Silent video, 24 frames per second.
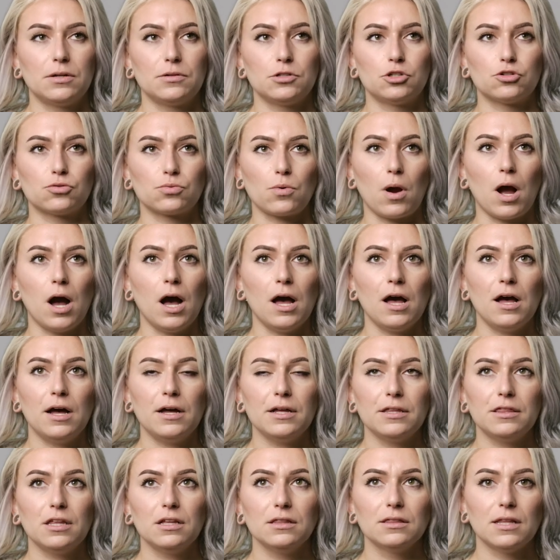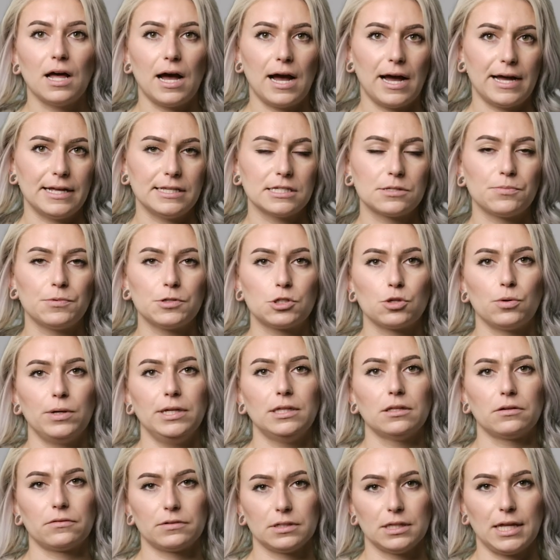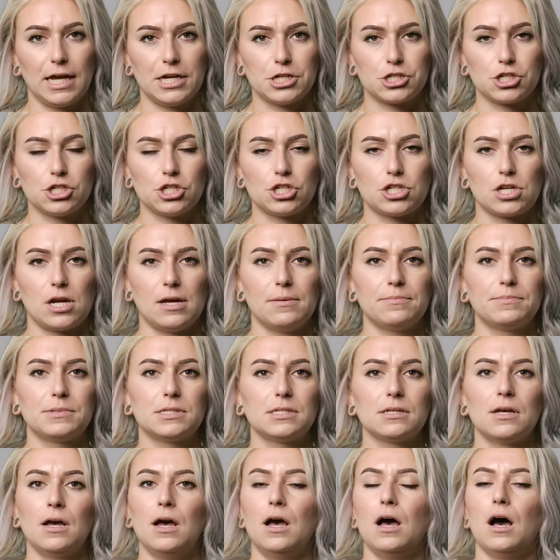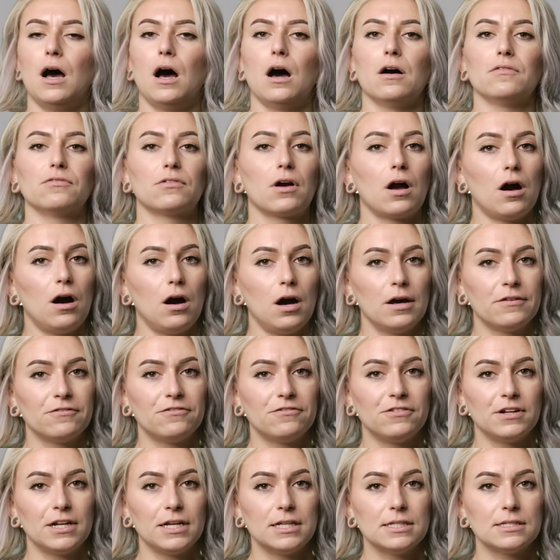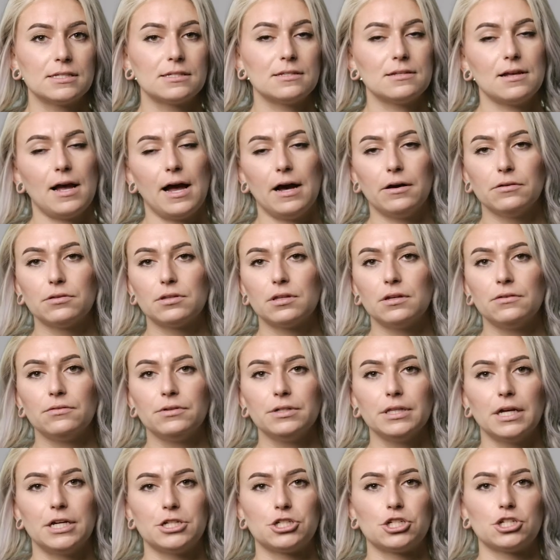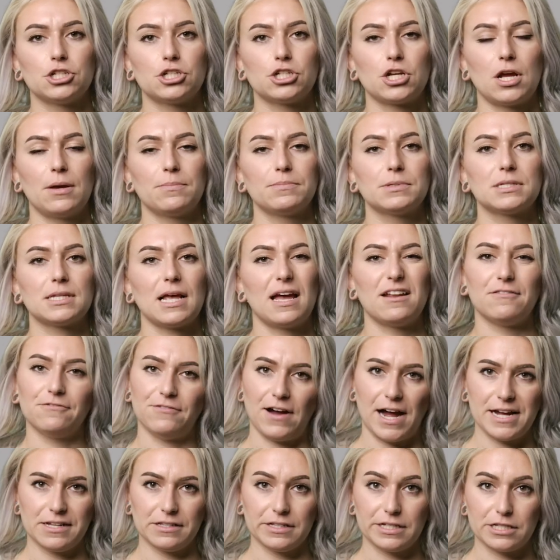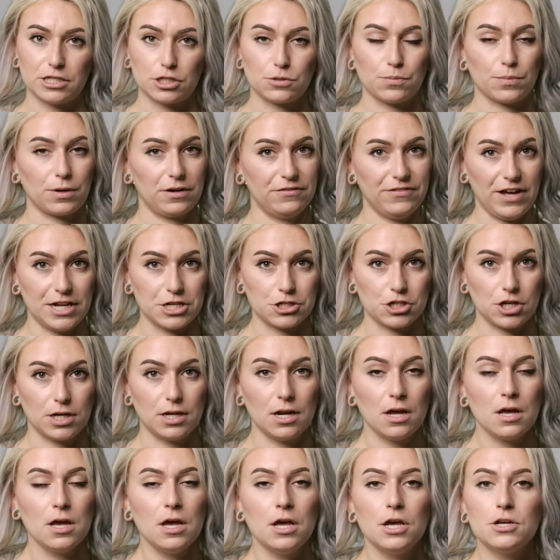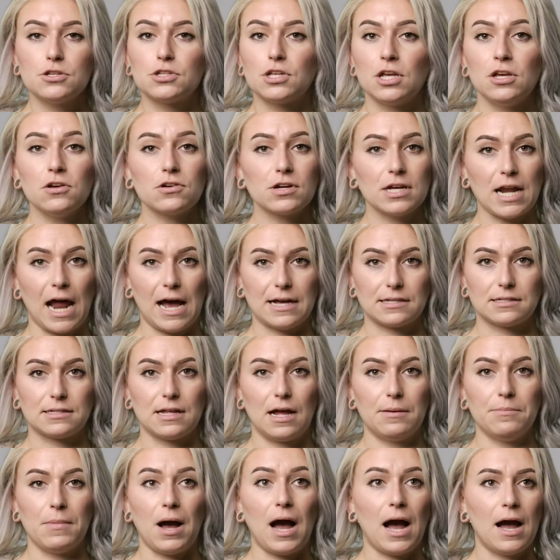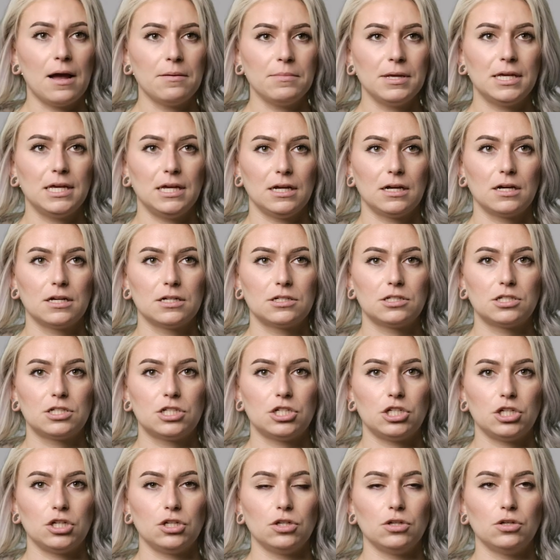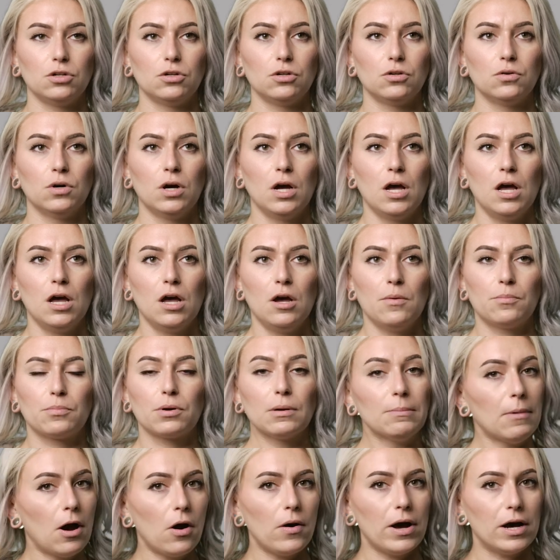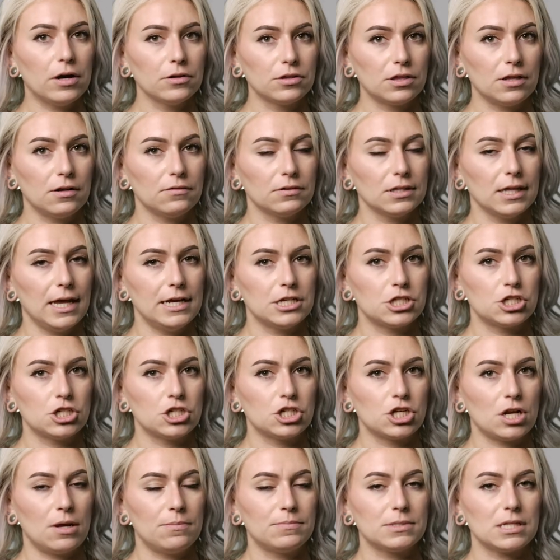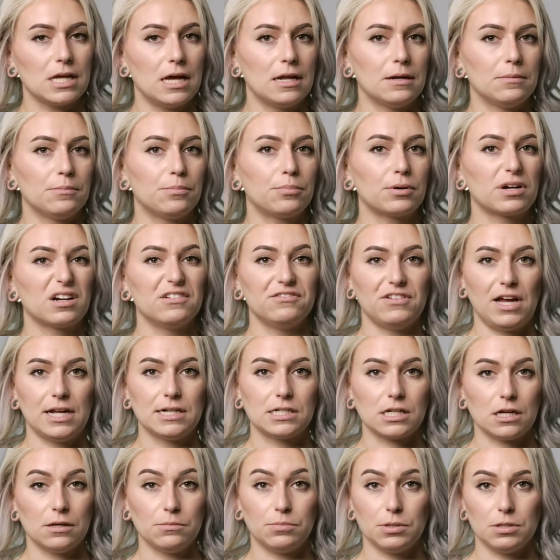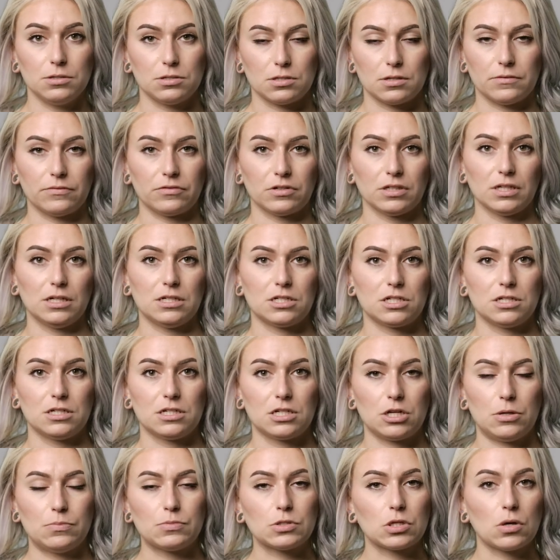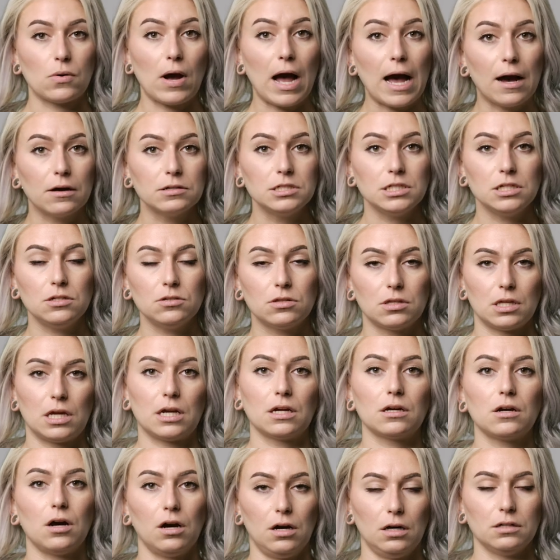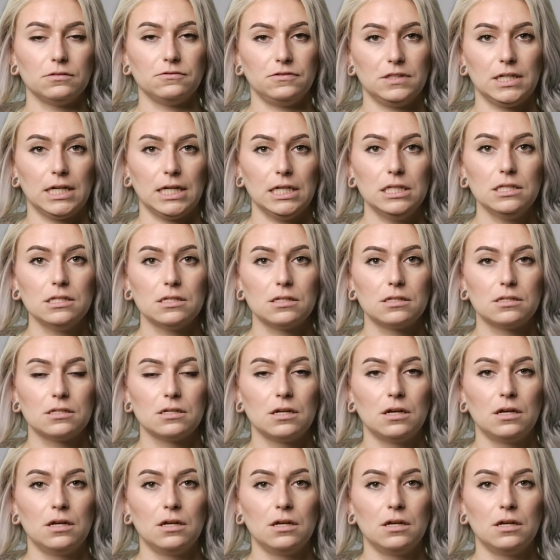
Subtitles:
draw the lines between the relationships of confidence, healthy relationships, and violence prevention. So you can ask them, I'm here to promote healthy relationships and prevent abusive relationships. So how do you think confidence